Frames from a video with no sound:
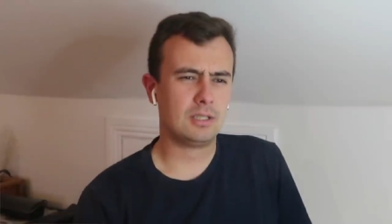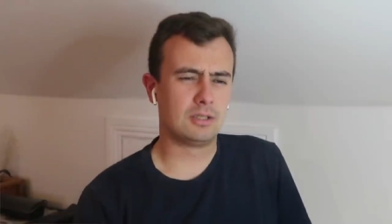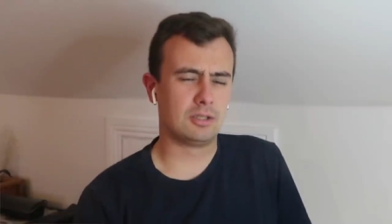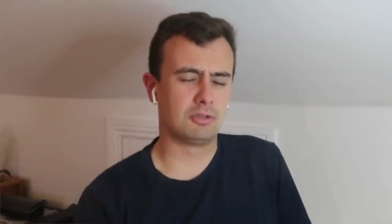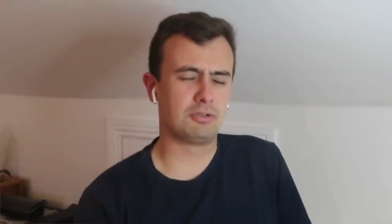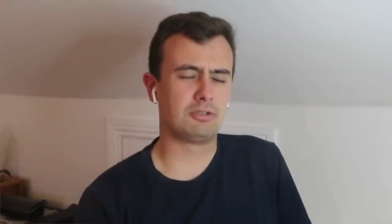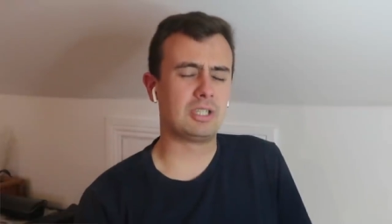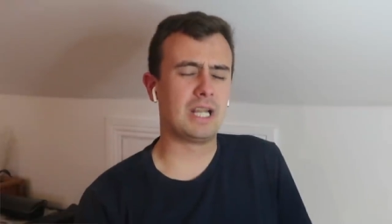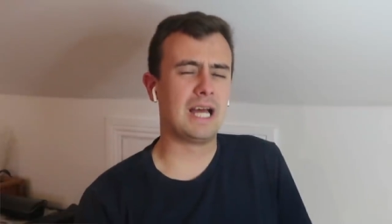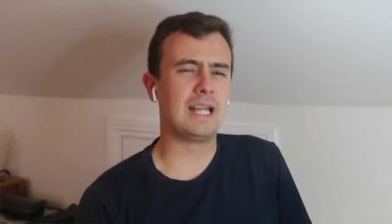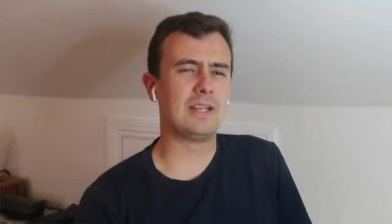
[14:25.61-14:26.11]

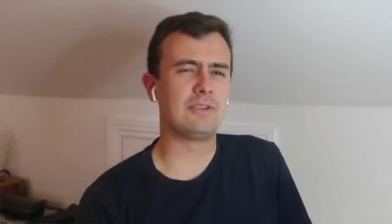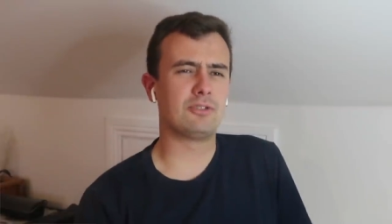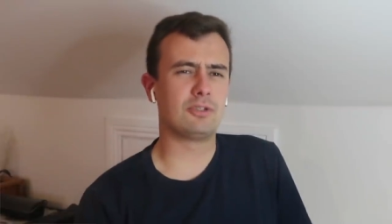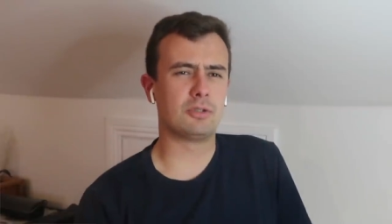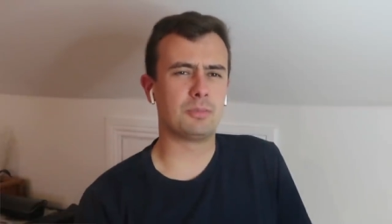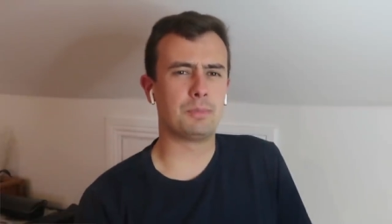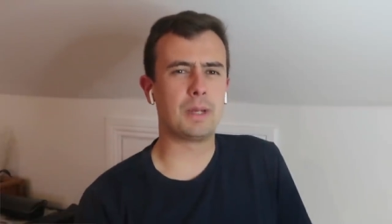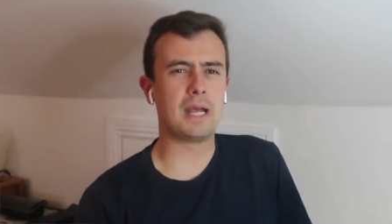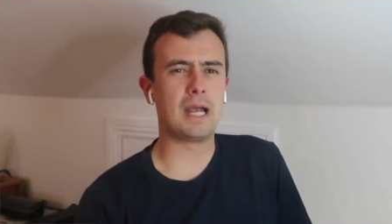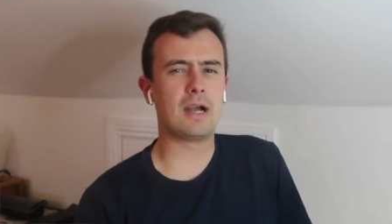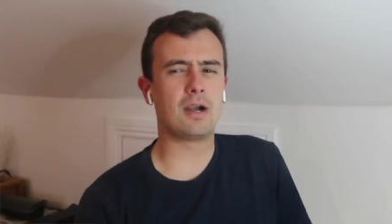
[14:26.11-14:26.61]
the
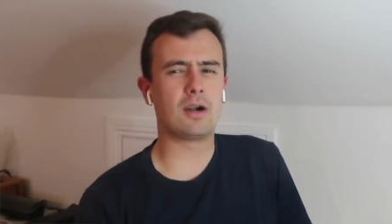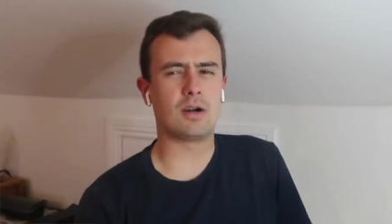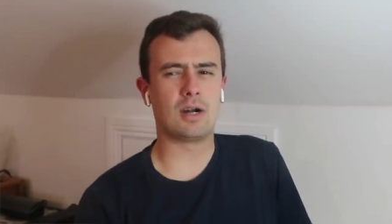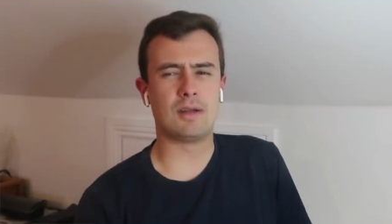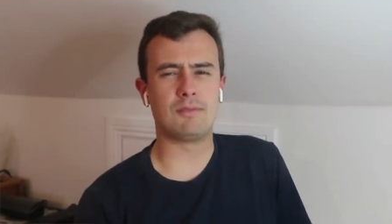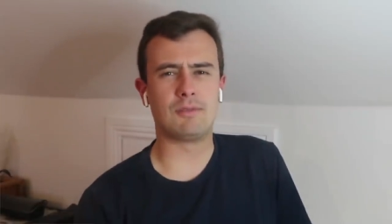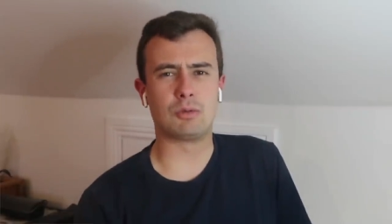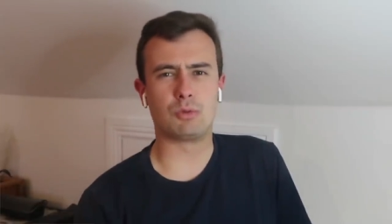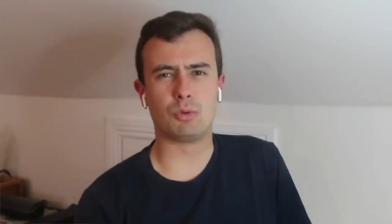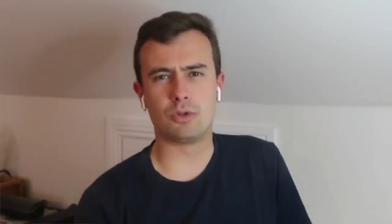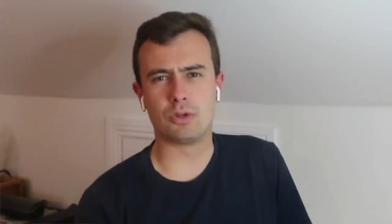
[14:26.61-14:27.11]
standard bearer,
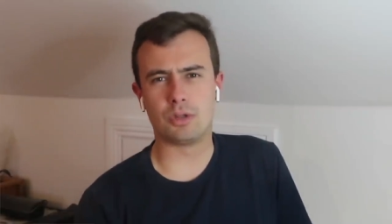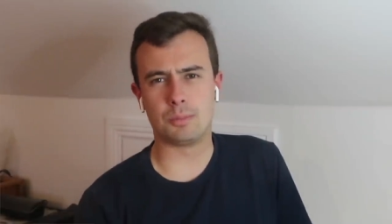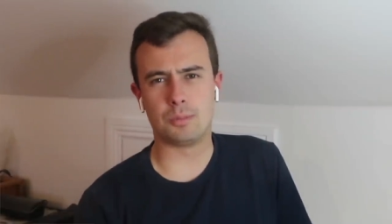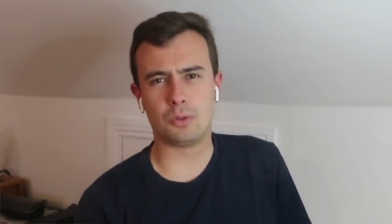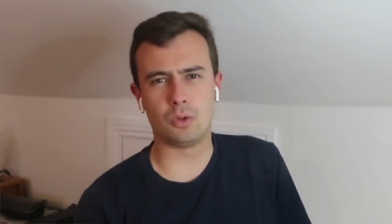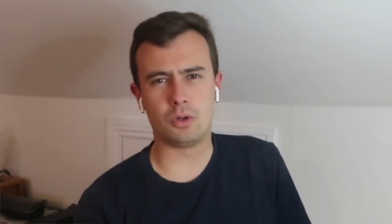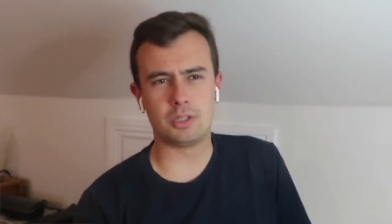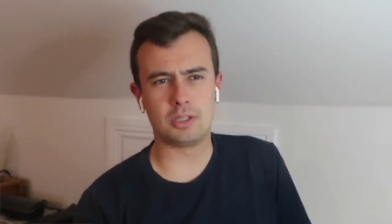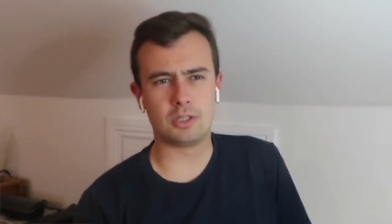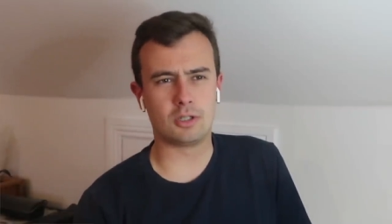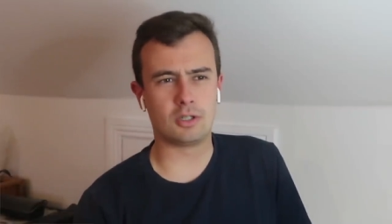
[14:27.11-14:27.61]
having won the
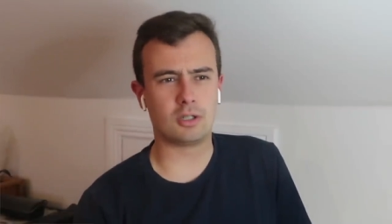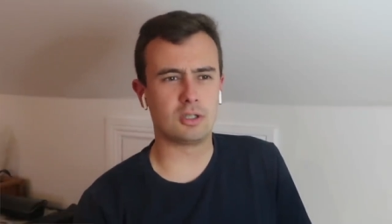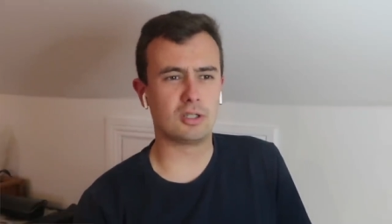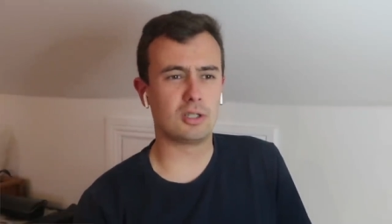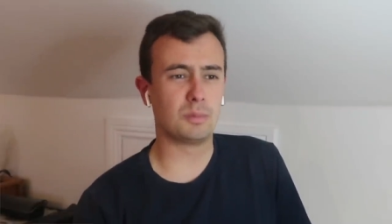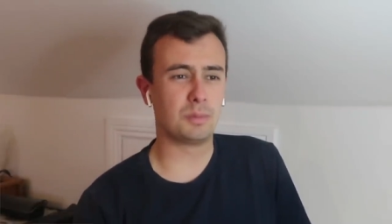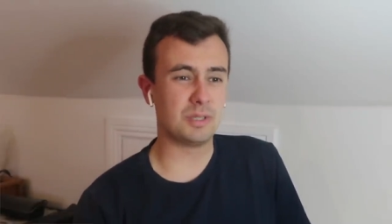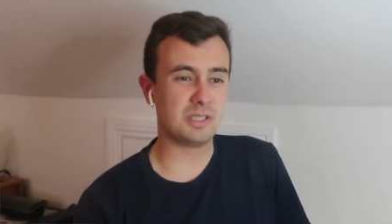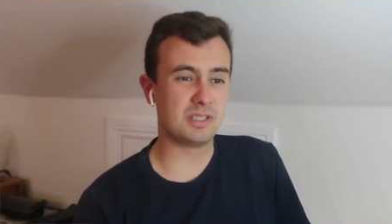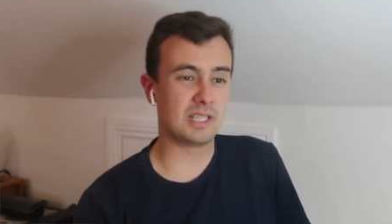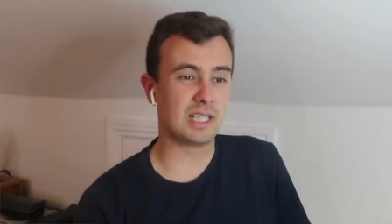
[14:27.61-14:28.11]
Boyne
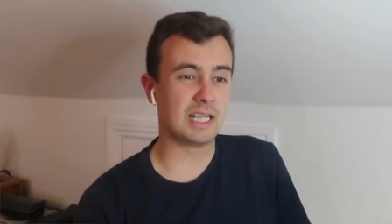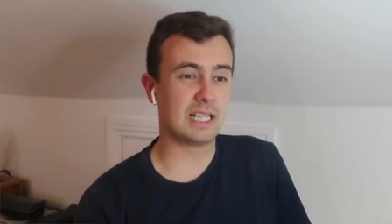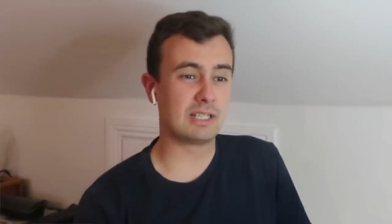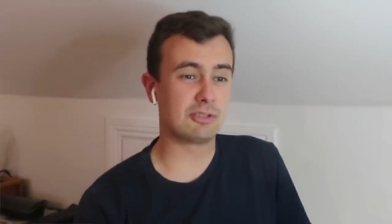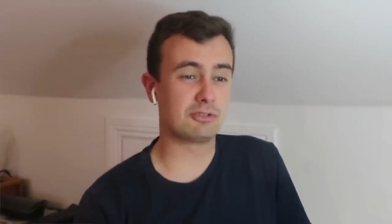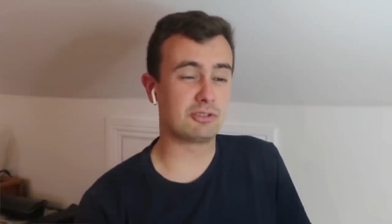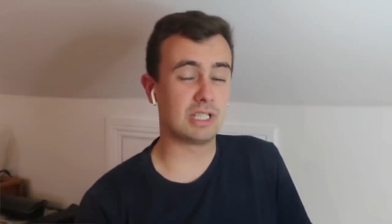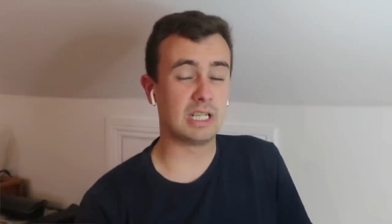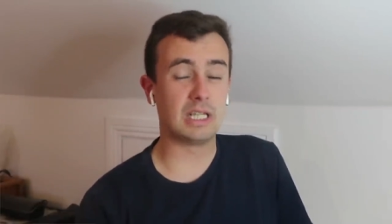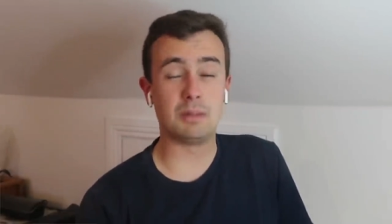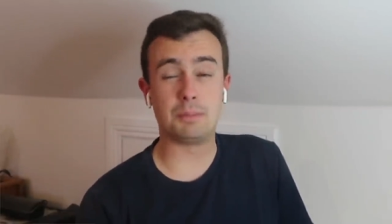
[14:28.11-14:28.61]
hurdle, beating
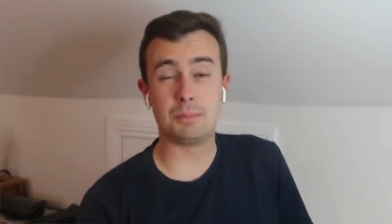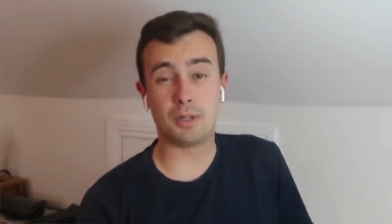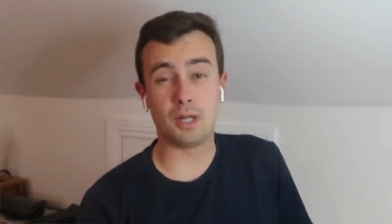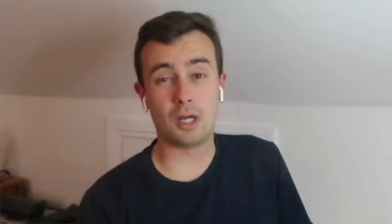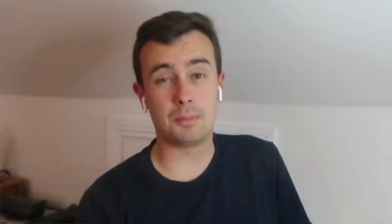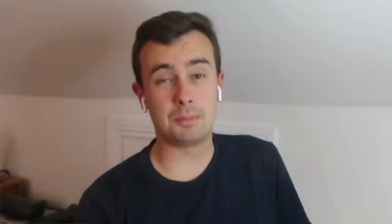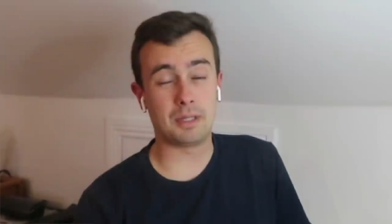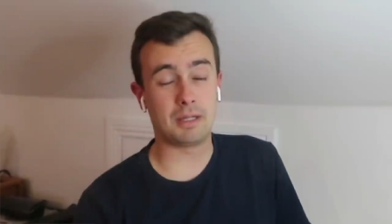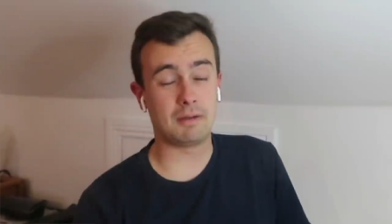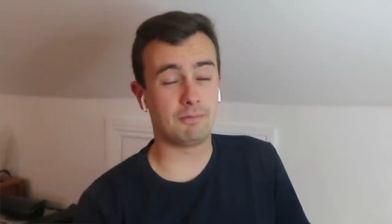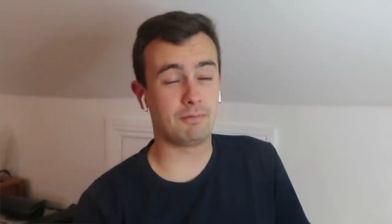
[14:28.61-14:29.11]
Ashdale
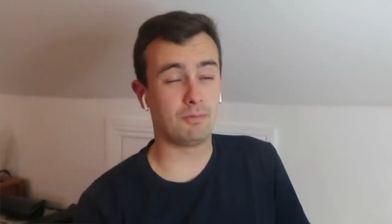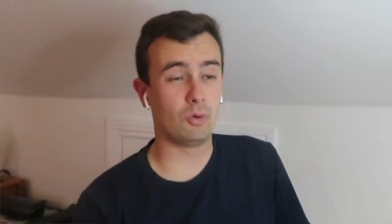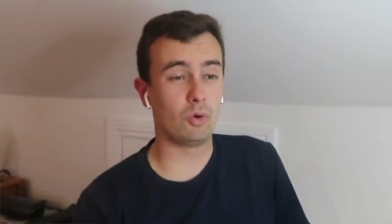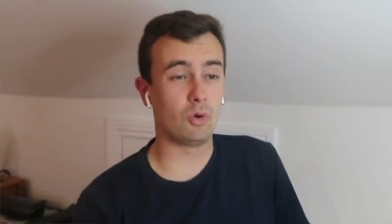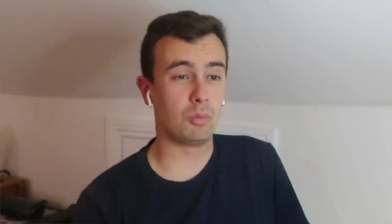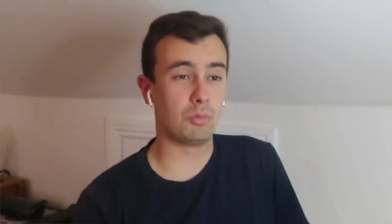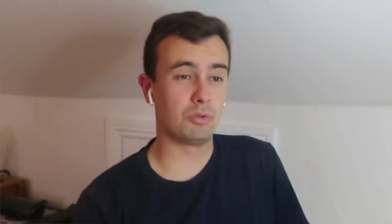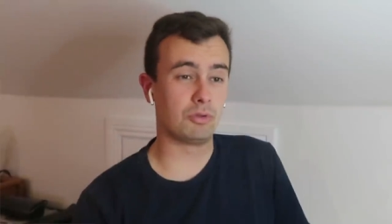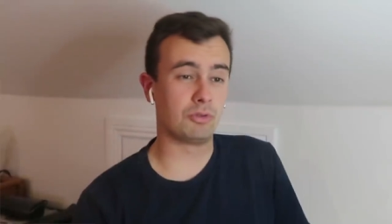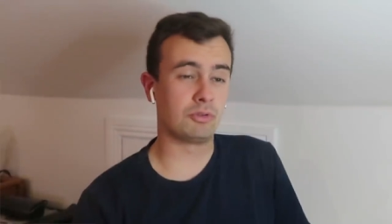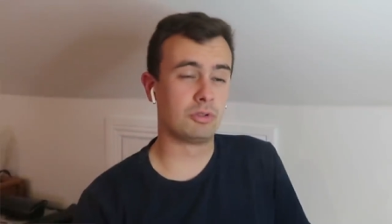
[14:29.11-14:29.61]
Bob. That
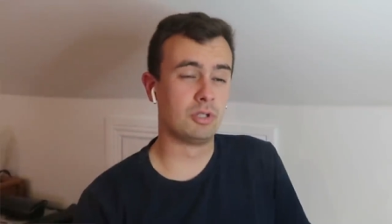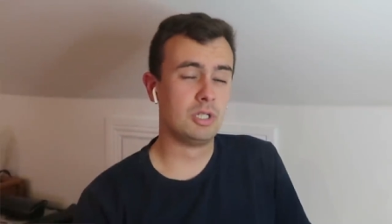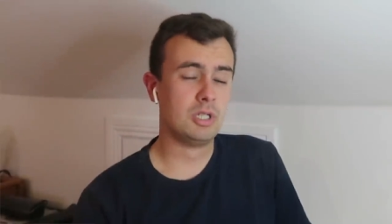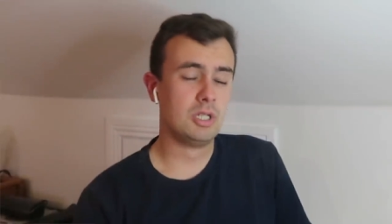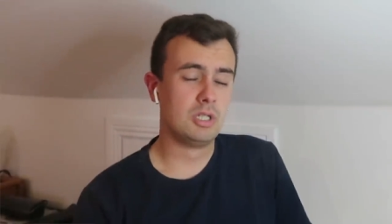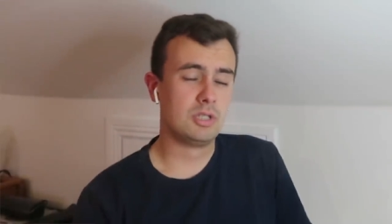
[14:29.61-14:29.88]
form was